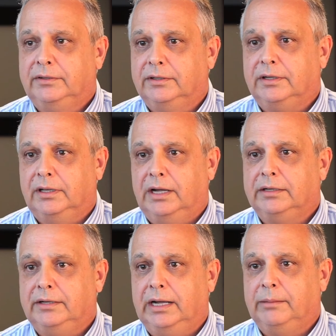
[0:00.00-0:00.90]
took a
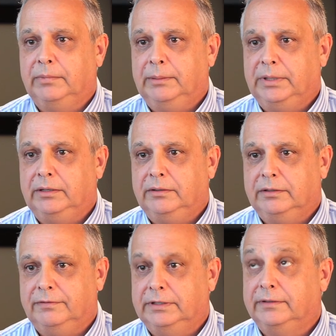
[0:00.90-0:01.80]
long time. I mean,
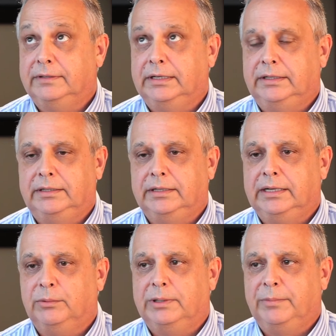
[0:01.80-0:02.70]
took since
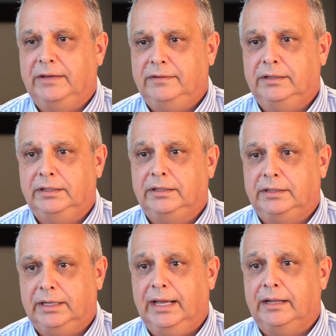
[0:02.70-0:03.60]
1991 basically
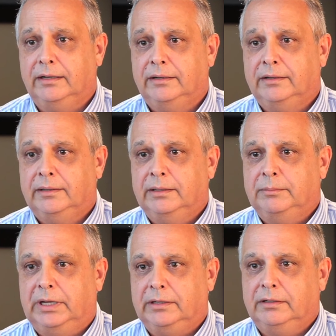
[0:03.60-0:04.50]
to get.
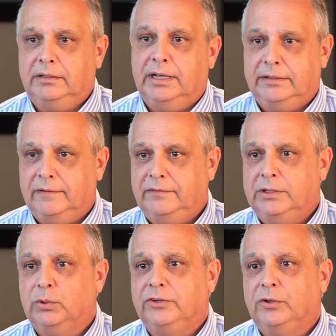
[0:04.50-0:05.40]
But you have to
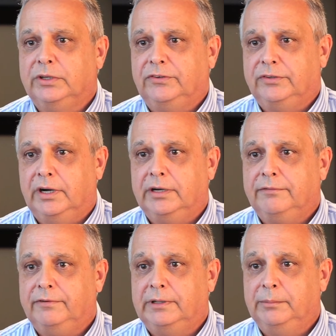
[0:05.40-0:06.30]
see where Tony
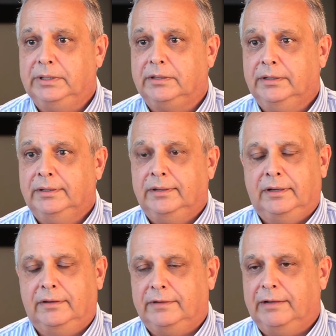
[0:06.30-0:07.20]
started from, and
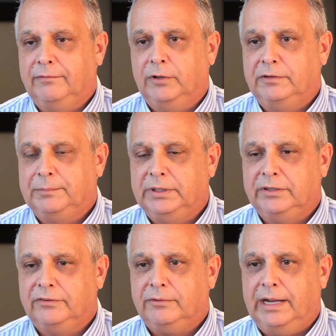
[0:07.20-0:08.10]
as I've always been
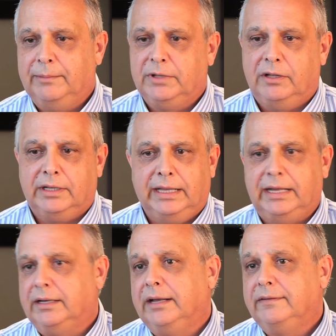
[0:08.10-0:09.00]
described, all the
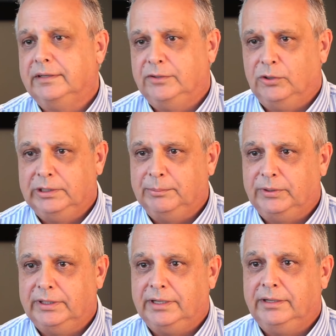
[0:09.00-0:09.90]
late nights that Tony
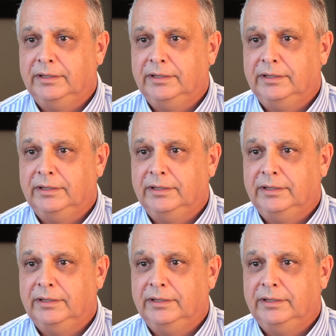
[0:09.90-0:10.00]
put in,